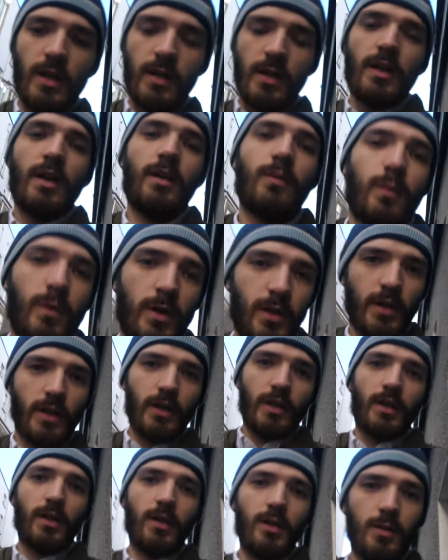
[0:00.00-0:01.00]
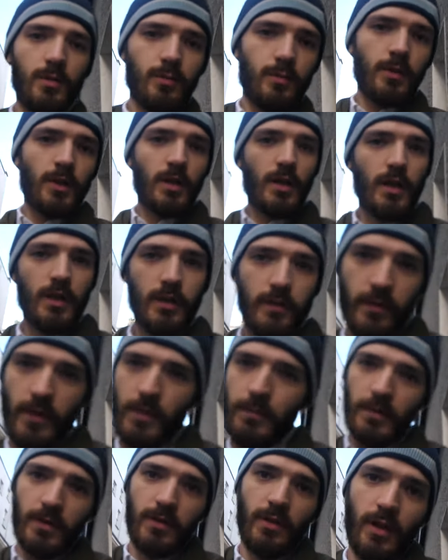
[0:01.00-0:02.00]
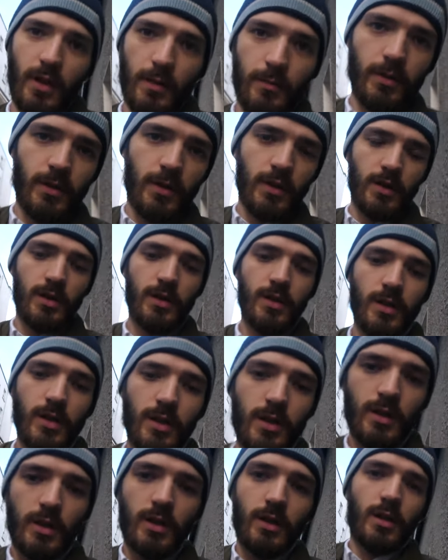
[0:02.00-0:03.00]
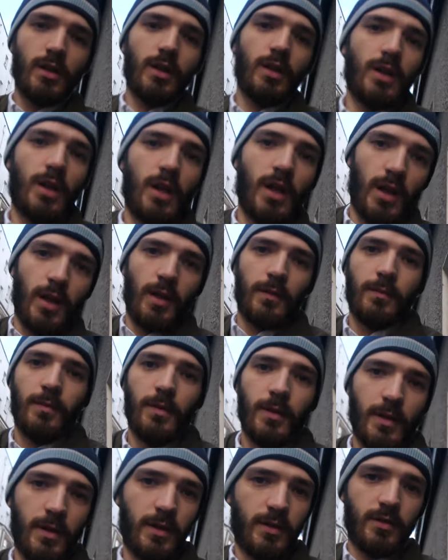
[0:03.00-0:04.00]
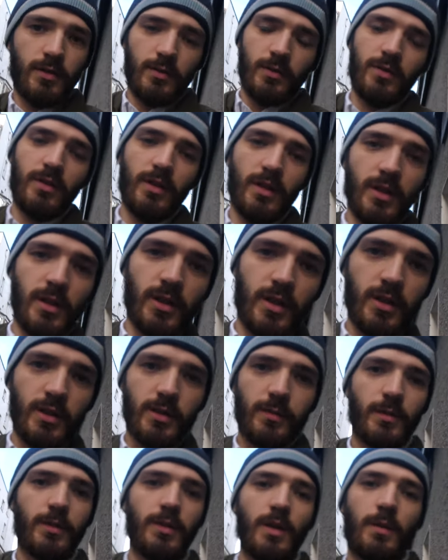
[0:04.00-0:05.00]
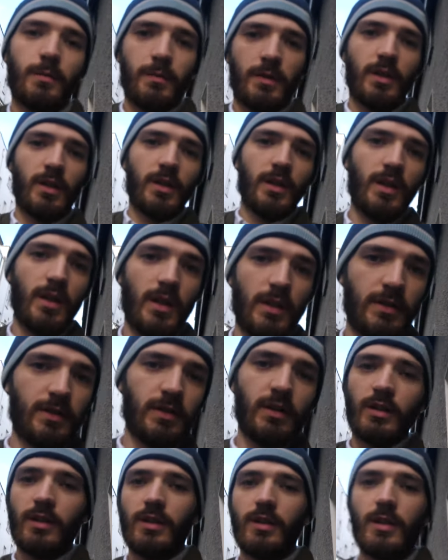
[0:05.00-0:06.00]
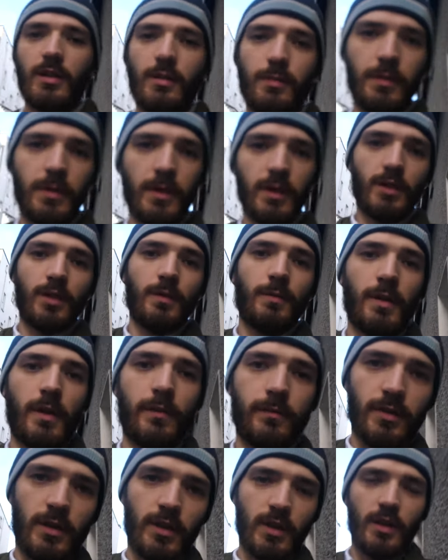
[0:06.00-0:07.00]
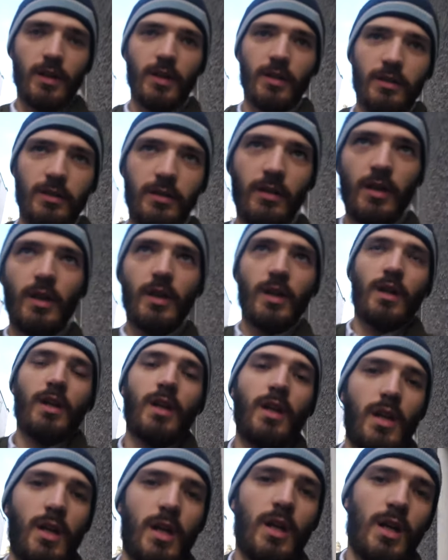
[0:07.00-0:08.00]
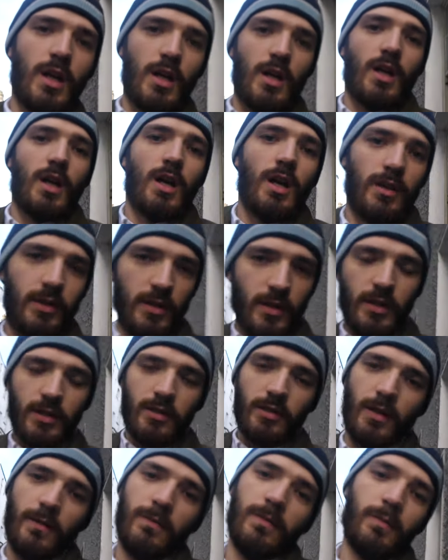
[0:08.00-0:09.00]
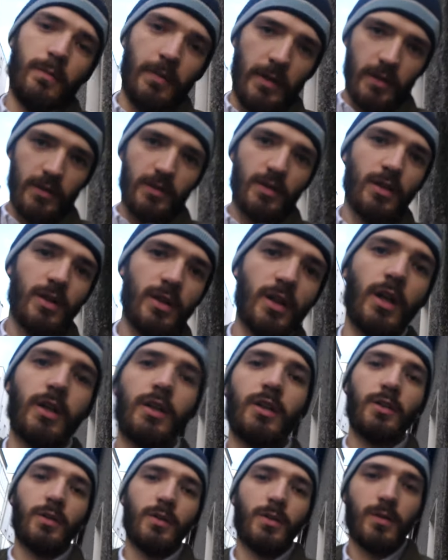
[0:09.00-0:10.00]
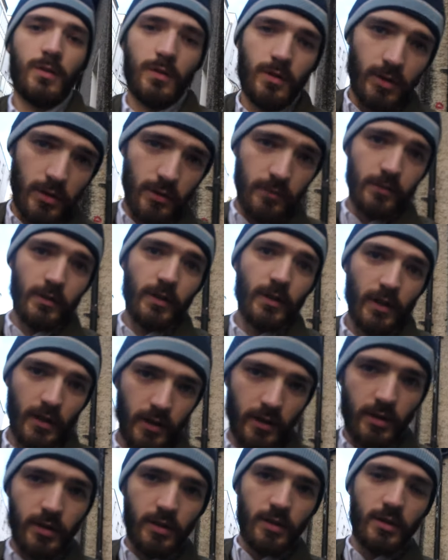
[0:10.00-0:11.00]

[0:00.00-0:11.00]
Then when I get home, that's family time. Do dinner, spend time with the kids, and you end up cleaning up after the kids. And then it's time for bed, and you do it all over again.